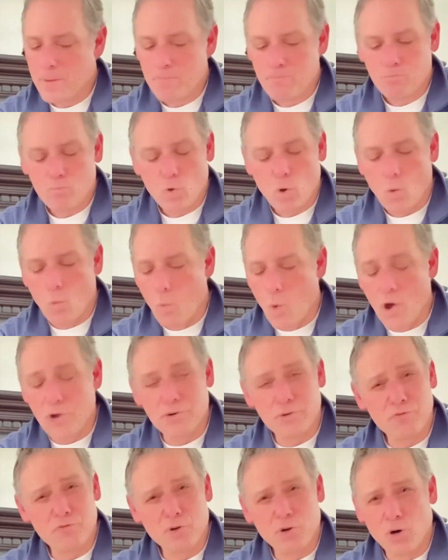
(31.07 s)

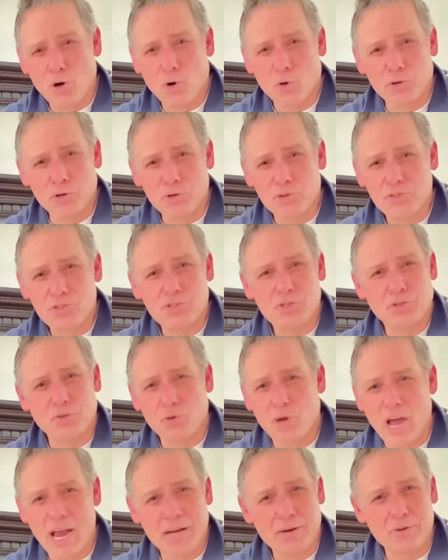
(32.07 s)
Wonderful owners,
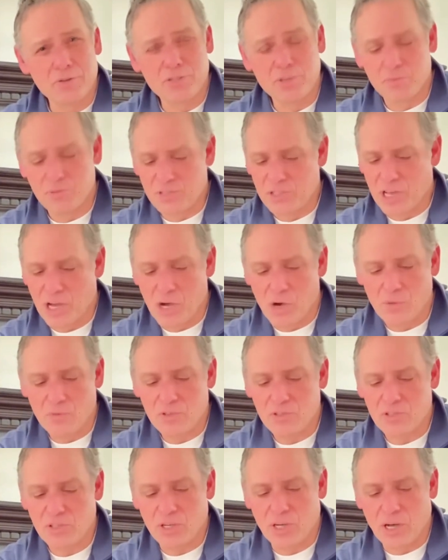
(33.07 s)
Thru-Hikers
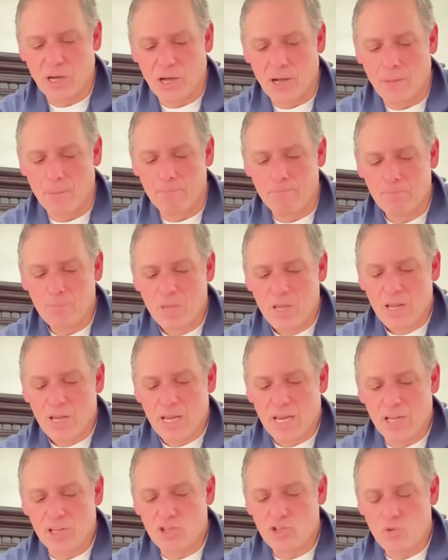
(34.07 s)
themselves.
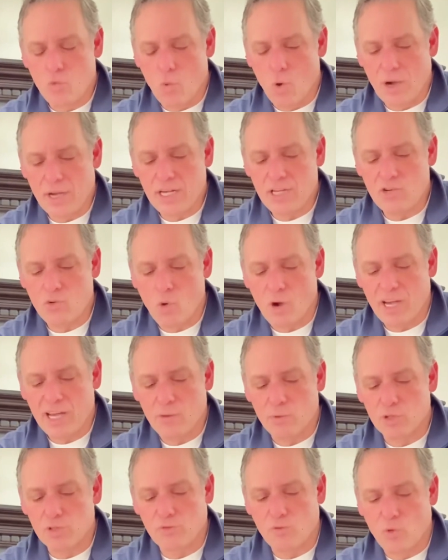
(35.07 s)
In 2020, it
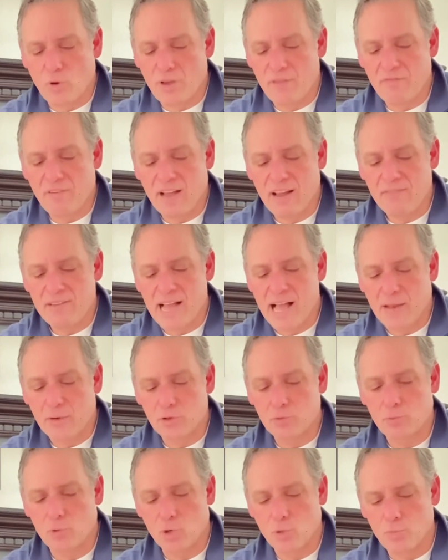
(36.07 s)
was
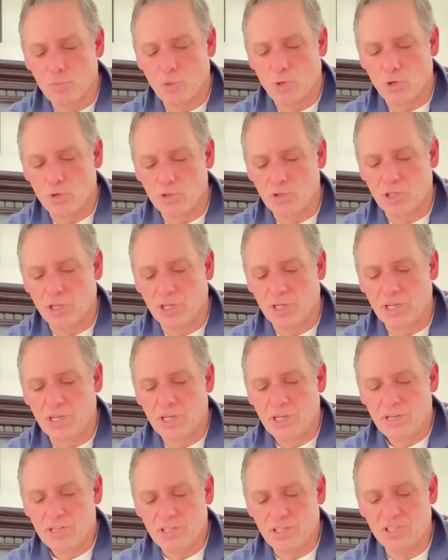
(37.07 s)
$45 per person
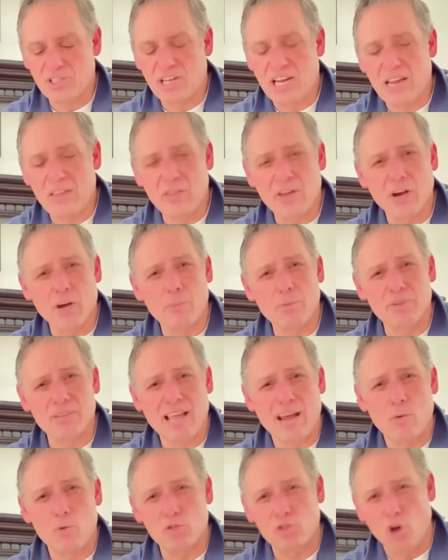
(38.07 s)
to stay there, but
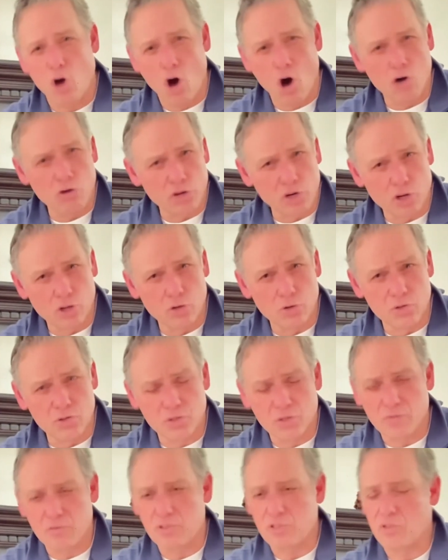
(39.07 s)
that was all
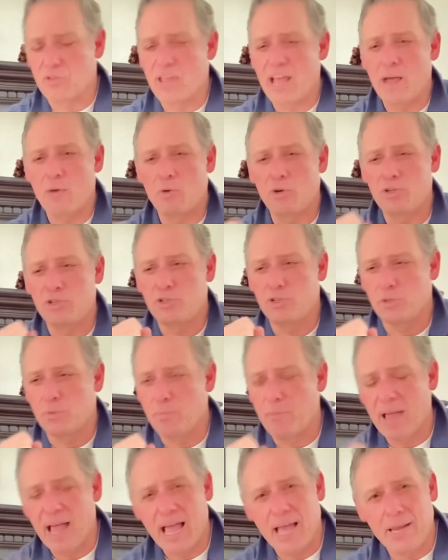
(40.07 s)
inclusive. So that was your
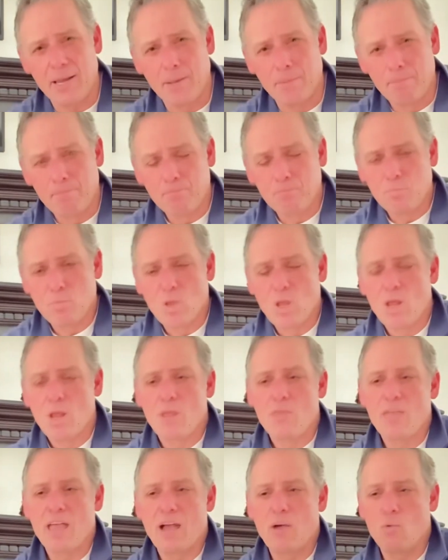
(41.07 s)
bed,
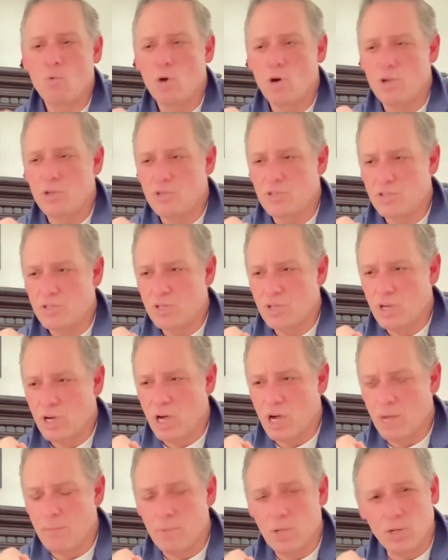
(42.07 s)
that was
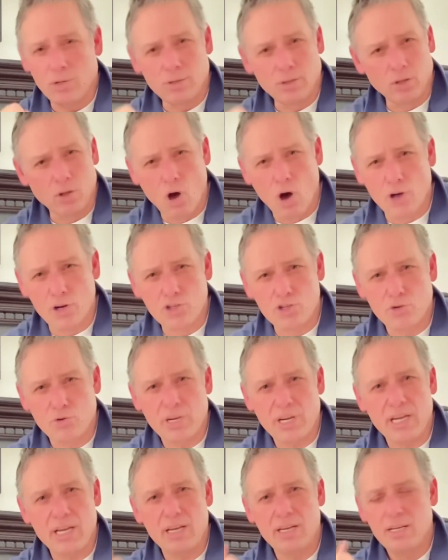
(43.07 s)

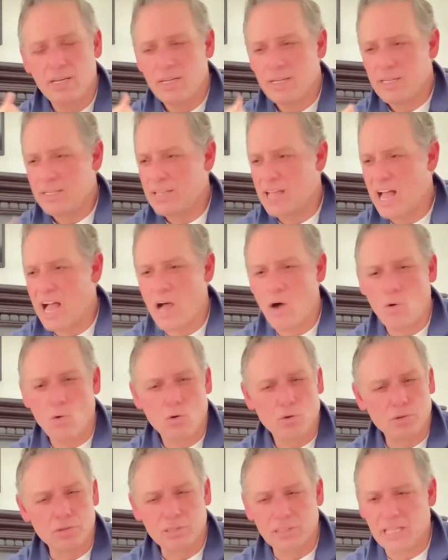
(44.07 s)
laundry,
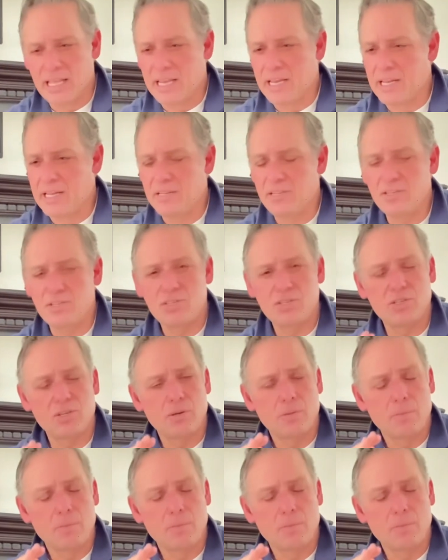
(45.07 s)
towel, linens,